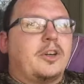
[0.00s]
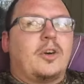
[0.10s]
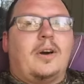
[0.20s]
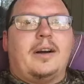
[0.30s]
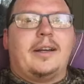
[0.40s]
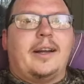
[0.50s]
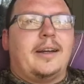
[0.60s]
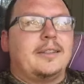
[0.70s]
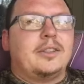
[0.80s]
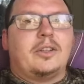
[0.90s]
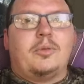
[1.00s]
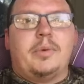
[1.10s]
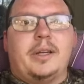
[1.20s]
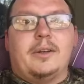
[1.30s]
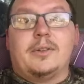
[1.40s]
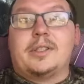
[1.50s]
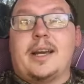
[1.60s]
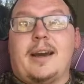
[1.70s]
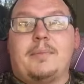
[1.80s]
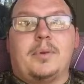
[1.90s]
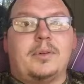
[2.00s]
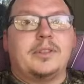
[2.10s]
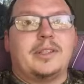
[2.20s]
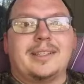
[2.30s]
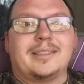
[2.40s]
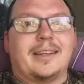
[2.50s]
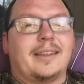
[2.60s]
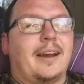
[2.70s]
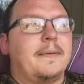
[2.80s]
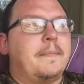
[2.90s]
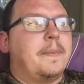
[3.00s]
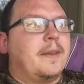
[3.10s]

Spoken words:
crawdads, little minnows, tadpoles, things like that.